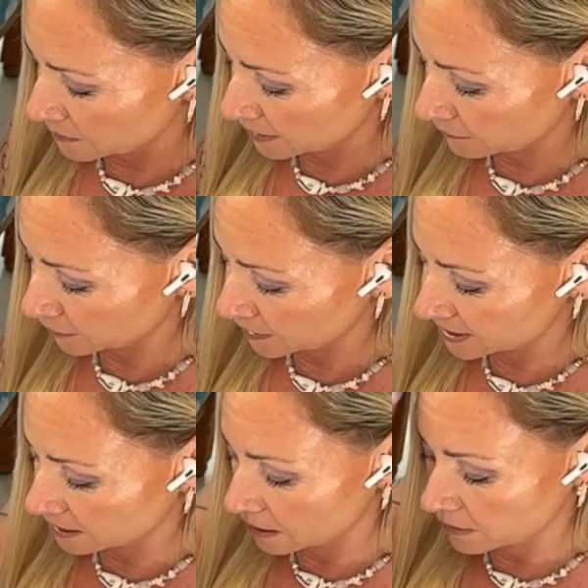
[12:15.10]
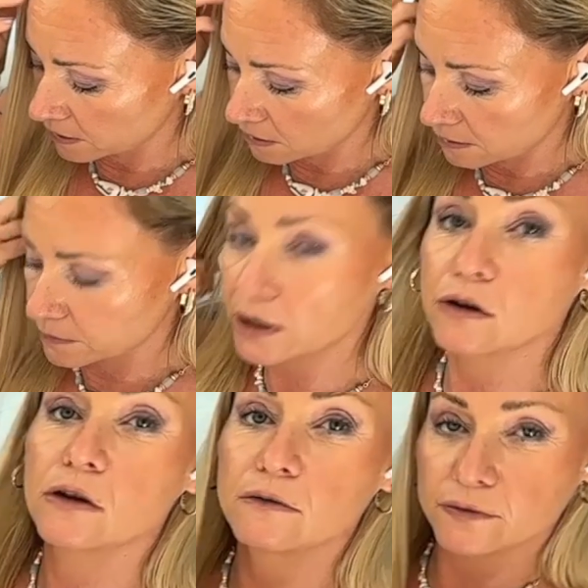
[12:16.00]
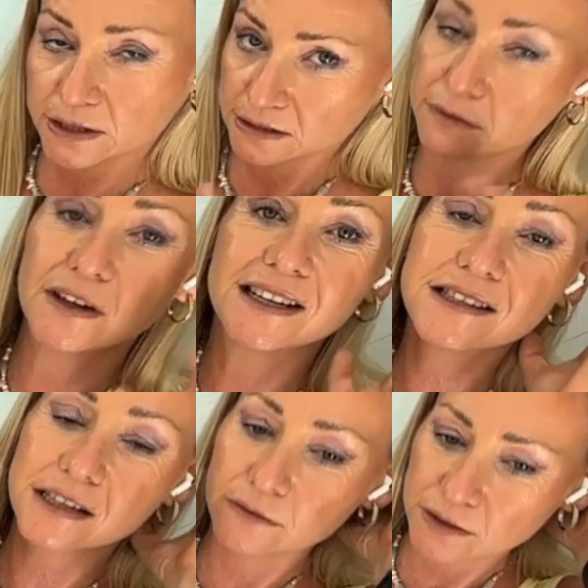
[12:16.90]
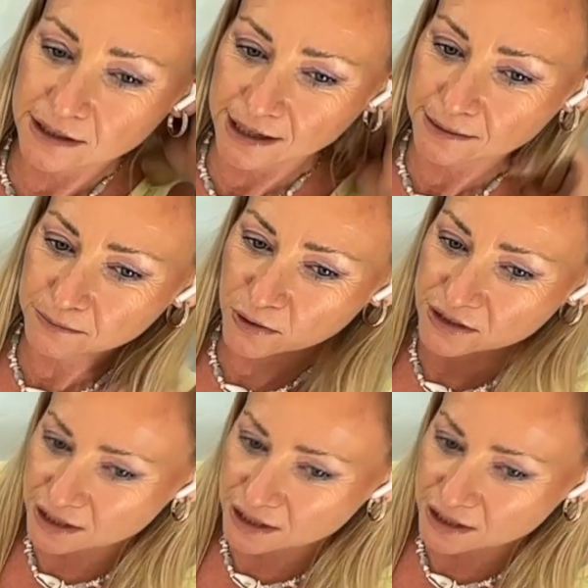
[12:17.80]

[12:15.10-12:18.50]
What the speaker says: So a bit of flirting going on, but you could feel defensive and like